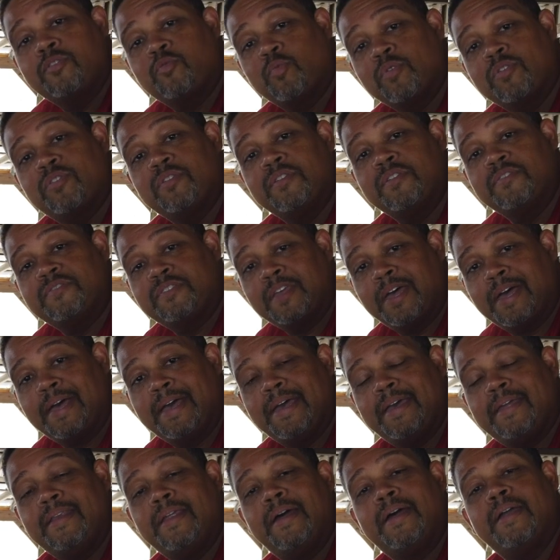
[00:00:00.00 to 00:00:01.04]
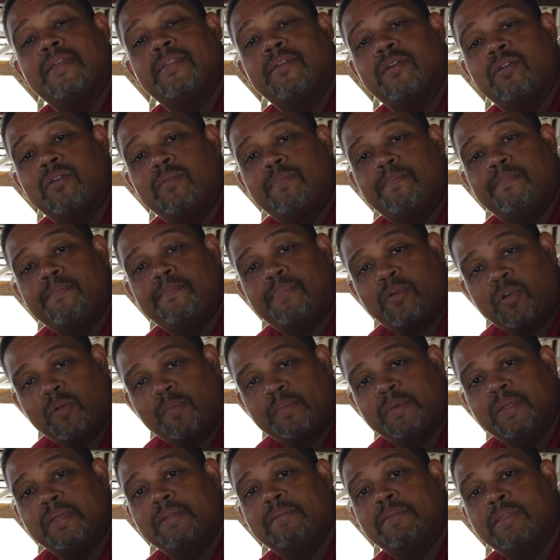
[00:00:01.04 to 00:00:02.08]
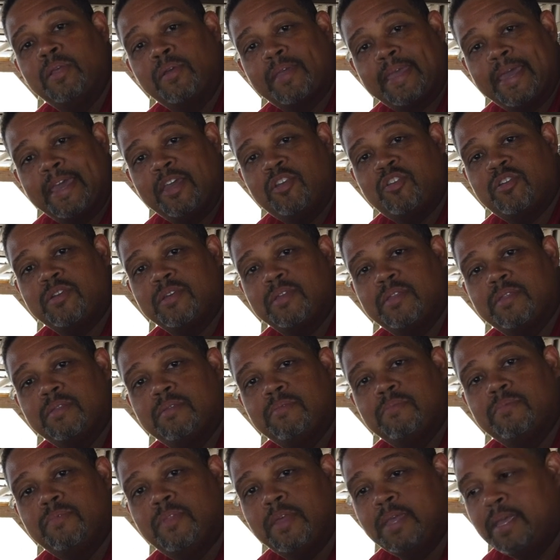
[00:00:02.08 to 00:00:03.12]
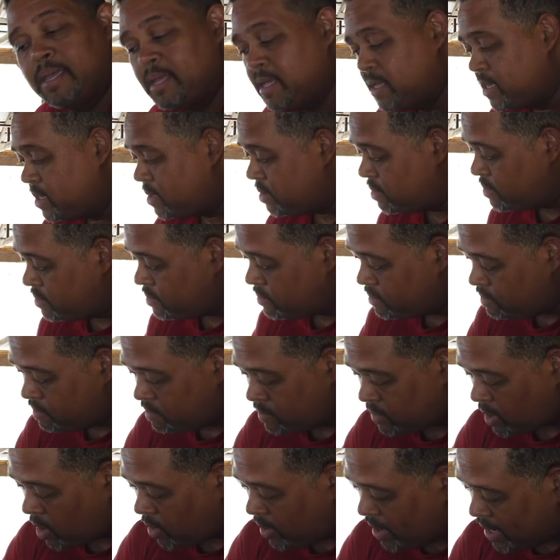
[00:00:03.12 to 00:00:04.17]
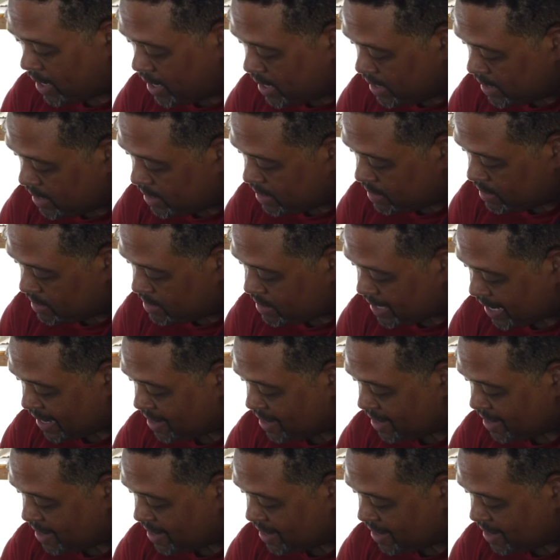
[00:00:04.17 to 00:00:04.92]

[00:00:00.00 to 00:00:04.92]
So once you decide on your permanent location, then go ahead and